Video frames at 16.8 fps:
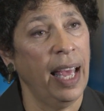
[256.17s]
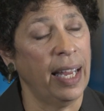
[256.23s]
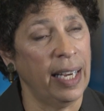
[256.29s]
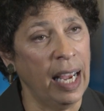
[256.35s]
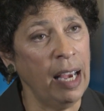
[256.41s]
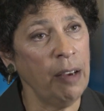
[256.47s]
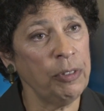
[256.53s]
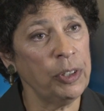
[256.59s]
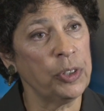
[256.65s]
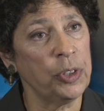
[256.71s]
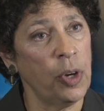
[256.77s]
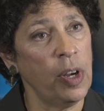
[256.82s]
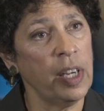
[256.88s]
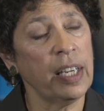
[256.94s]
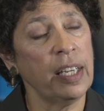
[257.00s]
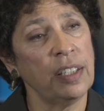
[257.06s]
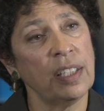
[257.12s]
And after
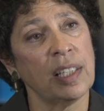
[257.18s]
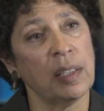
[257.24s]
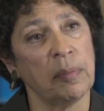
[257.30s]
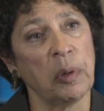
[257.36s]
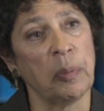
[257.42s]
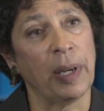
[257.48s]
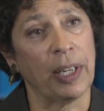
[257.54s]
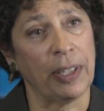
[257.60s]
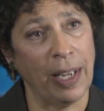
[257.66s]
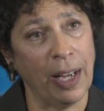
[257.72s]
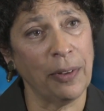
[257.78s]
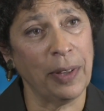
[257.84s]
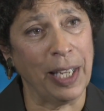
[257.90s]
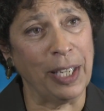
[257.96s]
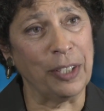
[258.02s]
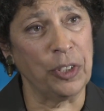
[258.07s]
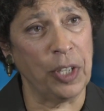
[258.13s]
talking to them about how
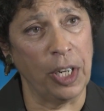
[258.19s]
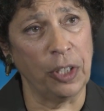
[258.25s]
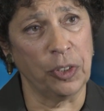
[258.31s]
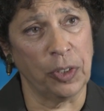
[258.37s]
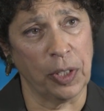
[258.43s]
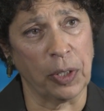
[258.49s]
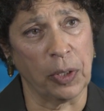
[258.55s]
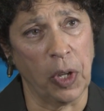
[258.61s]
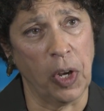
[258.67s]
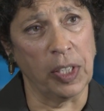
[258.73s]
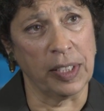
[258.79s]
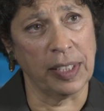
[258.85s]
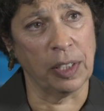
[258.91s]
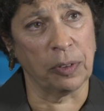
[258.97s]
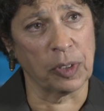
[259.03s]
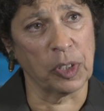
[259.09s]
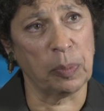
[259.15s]
they had changed their
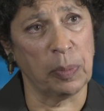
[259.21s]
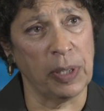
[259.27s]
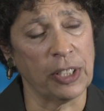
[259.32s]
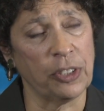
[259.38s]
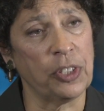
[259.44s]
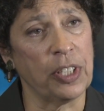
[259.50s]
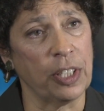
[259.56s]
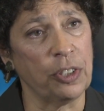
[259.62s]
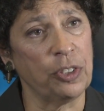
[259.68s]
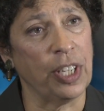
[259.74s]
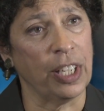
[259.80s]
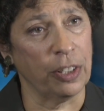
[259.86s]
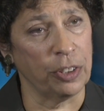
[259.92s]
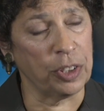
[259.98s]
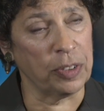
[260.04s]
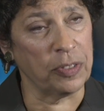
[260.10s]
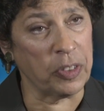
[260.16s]
laws in response to the
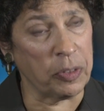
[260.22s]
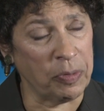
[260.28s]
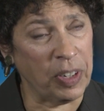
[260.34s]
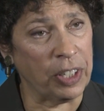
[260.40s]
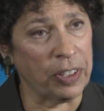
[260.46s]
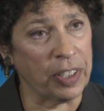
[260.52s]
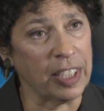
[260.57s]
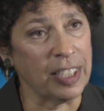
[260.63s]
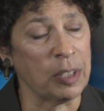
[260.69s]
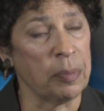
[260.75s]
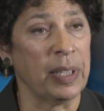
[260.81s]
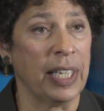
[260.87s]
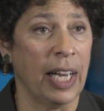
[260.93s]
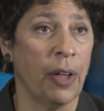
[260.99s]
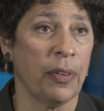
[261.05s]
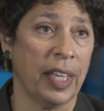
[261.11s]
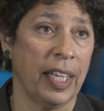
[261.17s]
challenge of terrorism
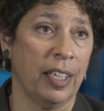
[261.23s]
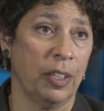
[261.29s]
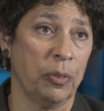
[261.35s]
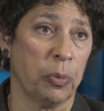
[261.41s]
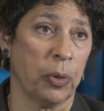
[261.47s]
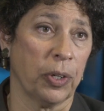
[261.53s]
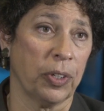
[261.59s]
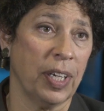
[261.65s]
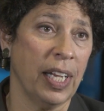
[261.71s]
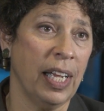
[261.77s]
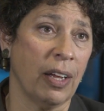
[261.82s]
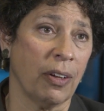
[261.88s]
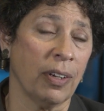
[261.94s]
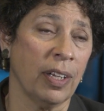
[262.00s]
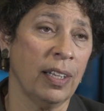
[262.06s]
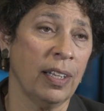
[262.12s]
and how that had worked out,